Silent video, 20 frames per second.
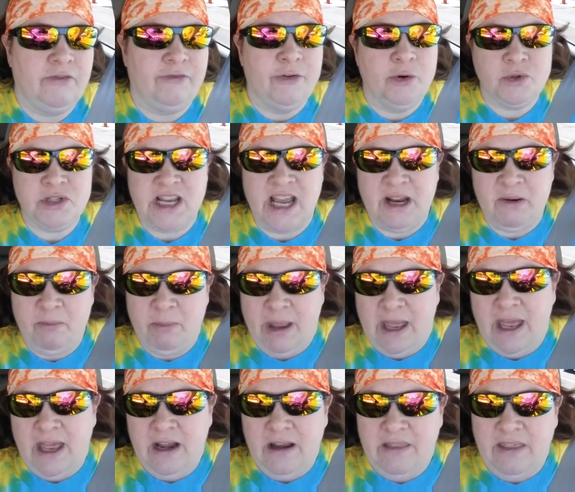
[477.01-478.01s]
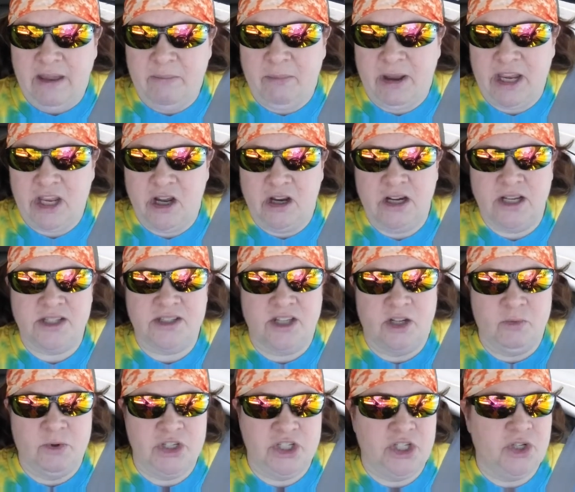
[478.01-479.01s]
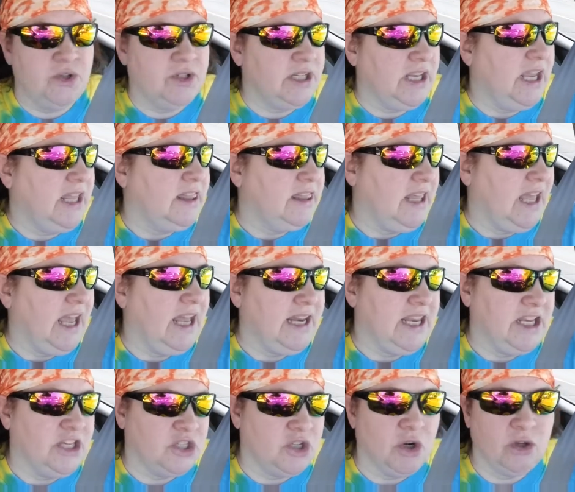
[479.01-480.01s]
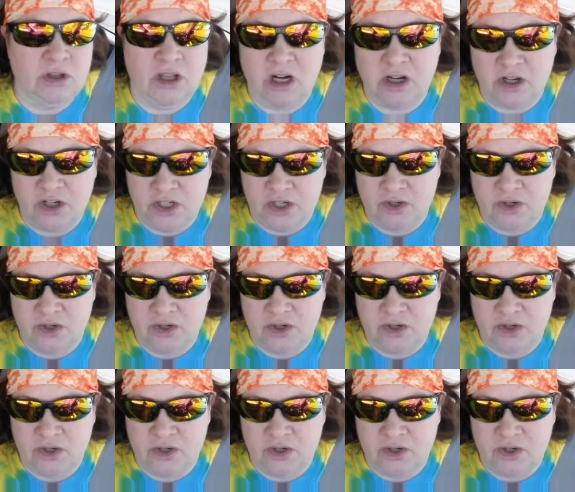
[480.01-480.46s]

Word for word: futon bed that my youngest son was using that he's no longer